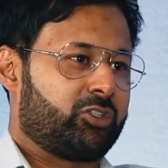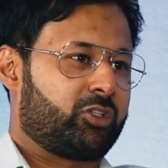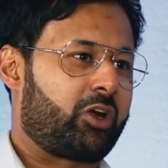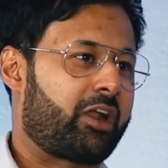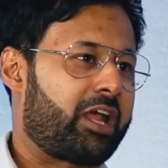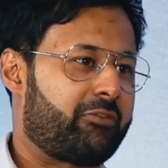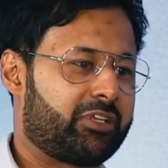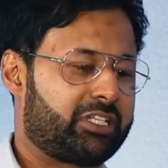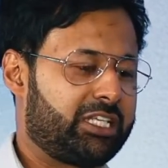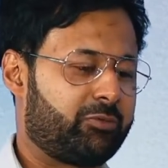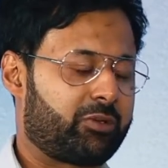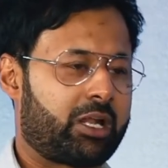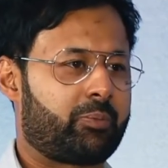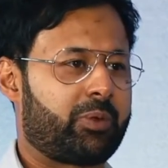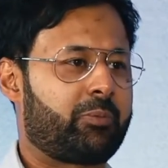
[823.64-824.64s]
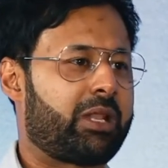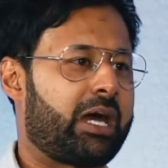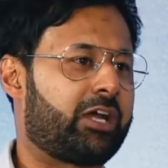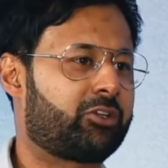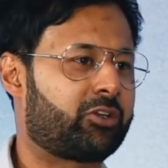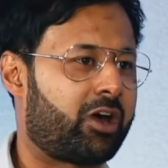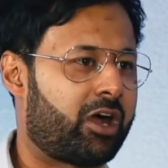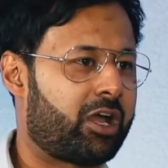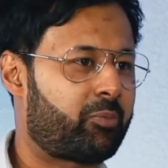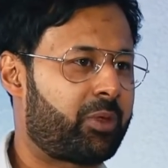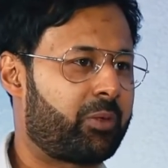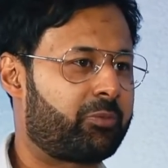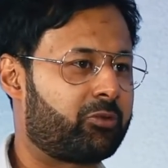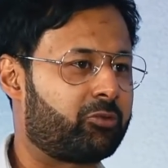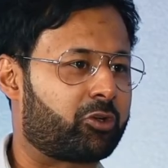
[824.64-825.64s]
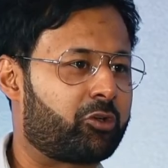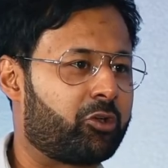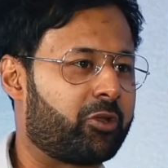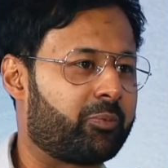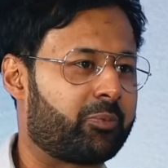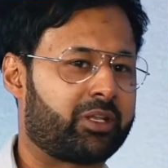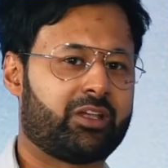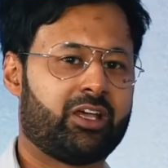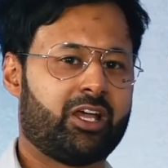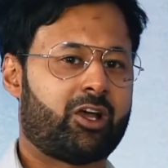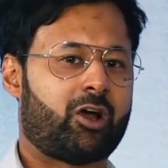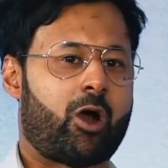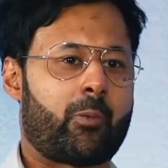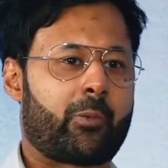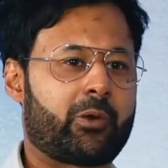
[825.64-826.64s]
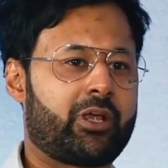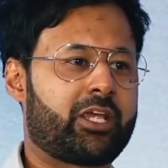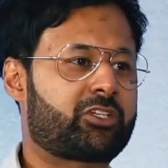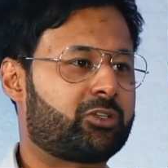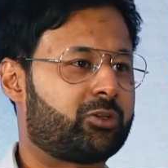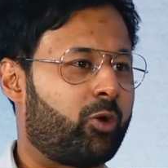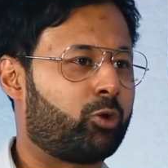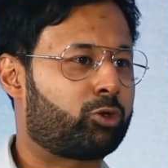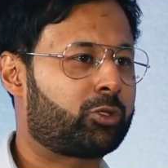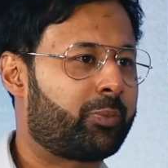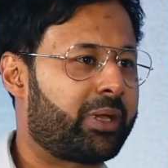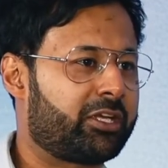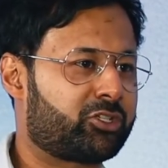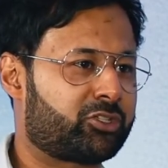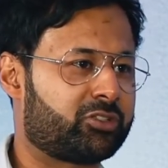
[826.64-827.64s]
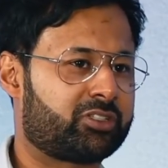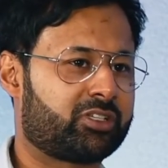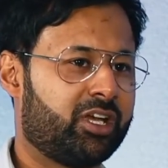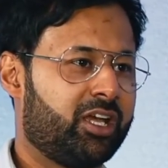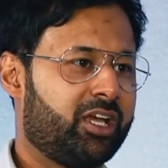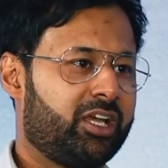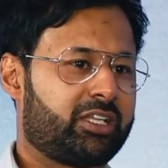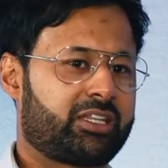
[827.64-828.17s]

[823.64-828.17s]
You've got to have a team, you've got to have people. How do you hire people? Recruitment, operation, automations,